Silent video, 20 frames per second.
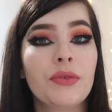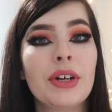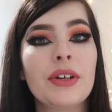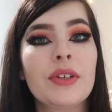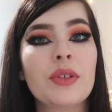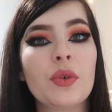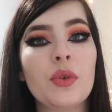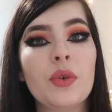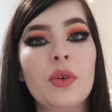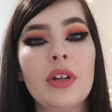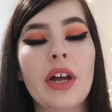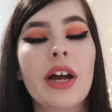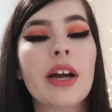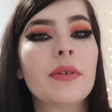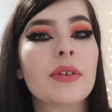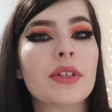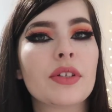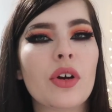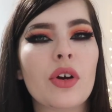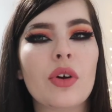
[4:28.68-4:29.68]
Throughout school I
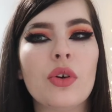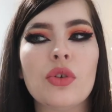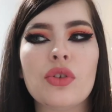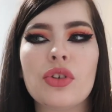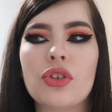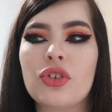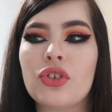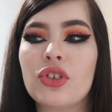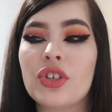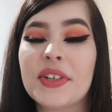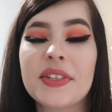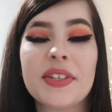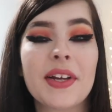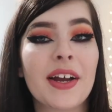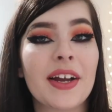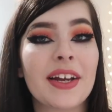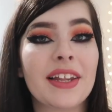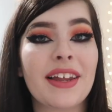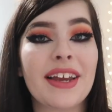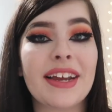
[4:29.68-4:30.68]
was told just
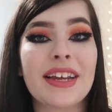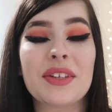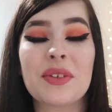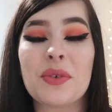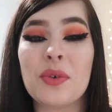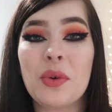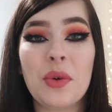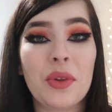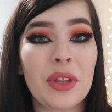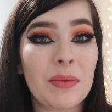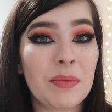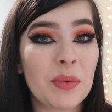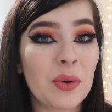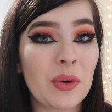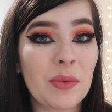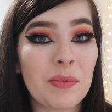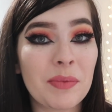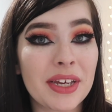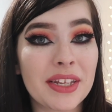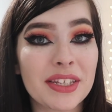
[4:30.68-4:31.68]
highlight all the
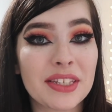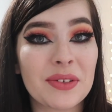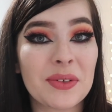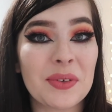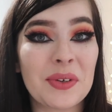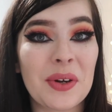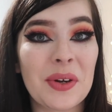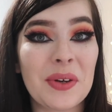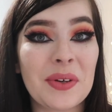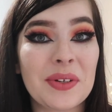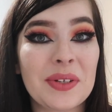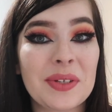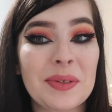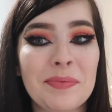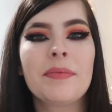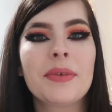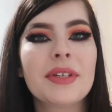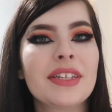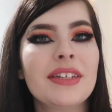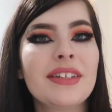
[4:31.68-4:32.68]
important bits in your notes,
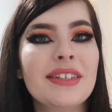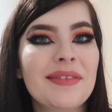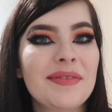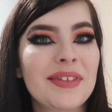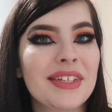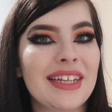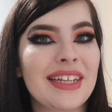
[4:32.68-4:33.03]
but since I'm